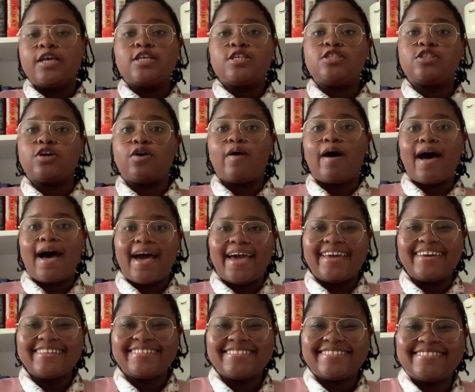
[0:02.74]
So
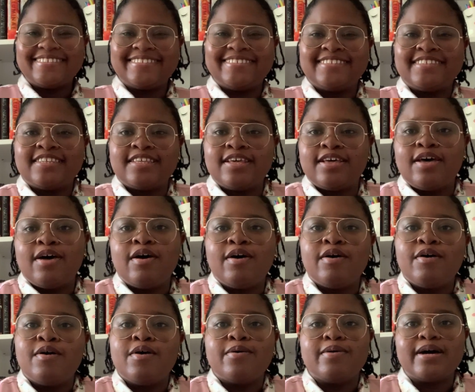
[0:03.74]
hi,
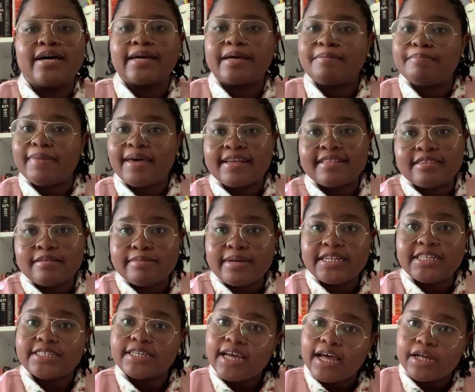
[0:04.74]
welcome back to my
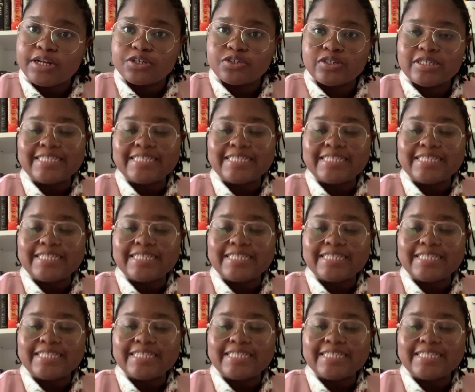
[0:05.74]
channel.